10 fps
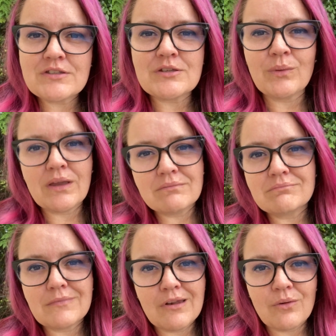so we
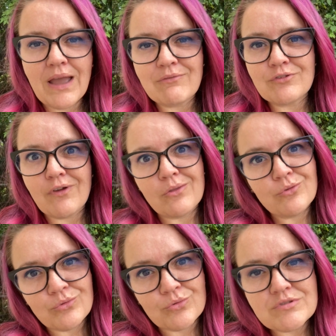have to follow
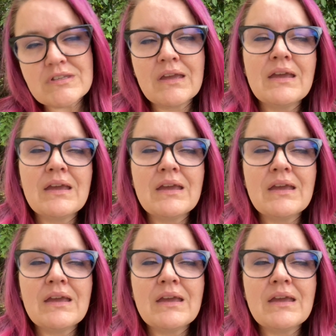the rules.